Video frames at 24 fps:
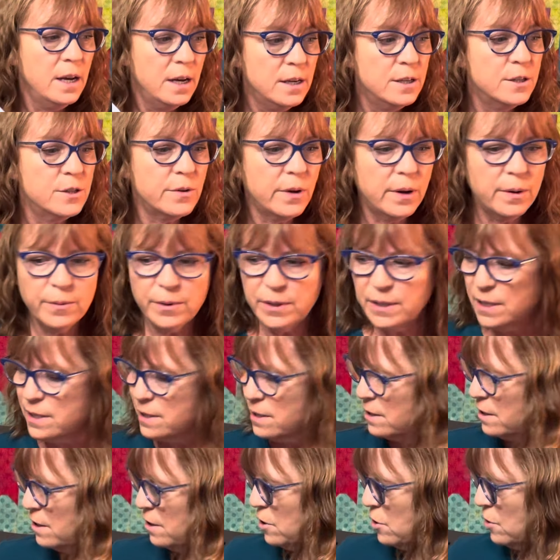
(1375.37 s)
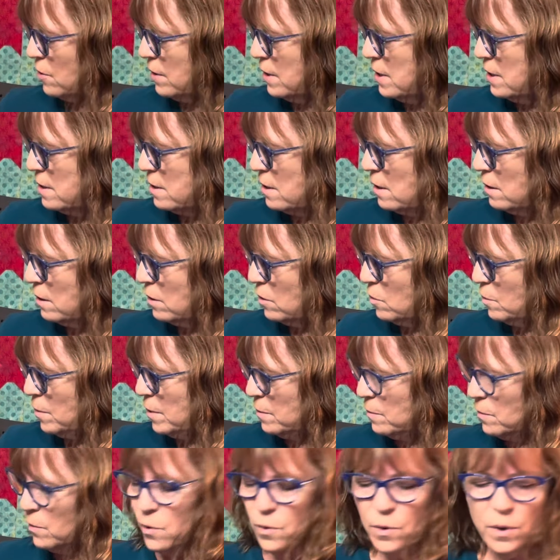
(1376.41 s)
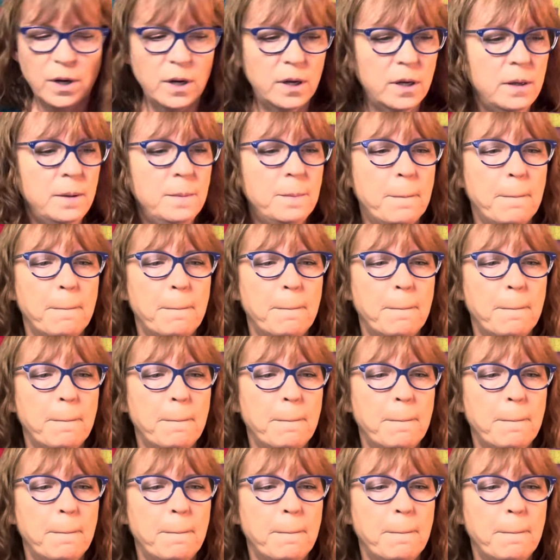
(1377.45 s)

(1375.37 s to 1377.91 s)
So I wanted to stitch on this a little bit more.